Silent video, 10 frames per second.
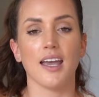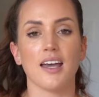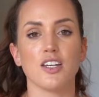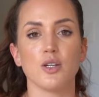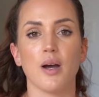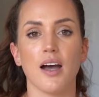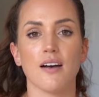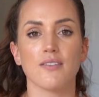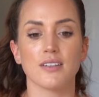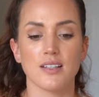and you
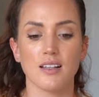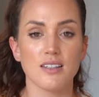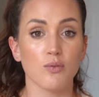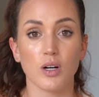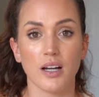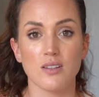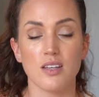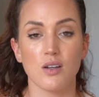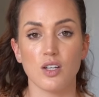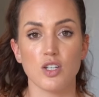have tons of workouts
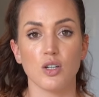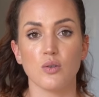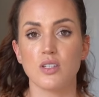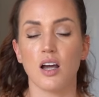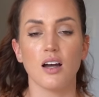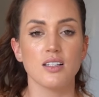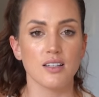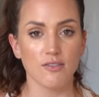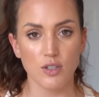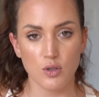that you can do, tons
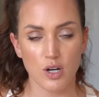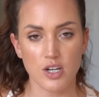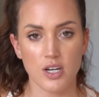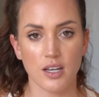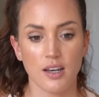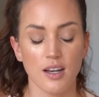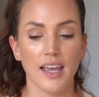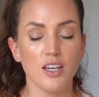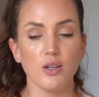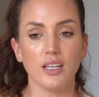of nutrition,
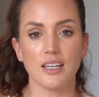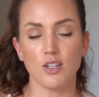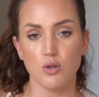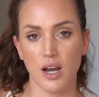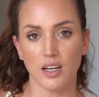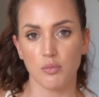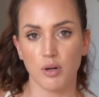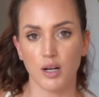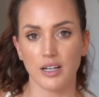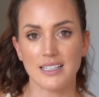and you can even track your
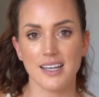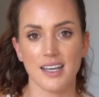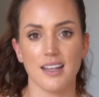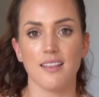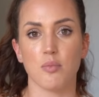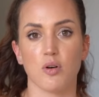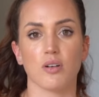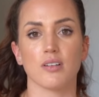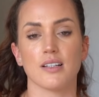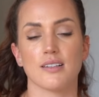progress in the
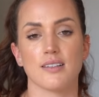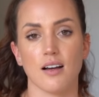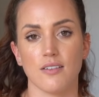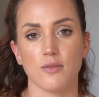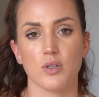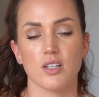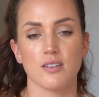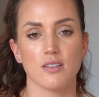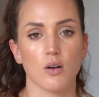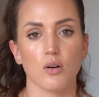portal itself, which is
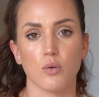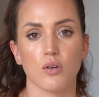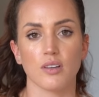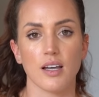so cool.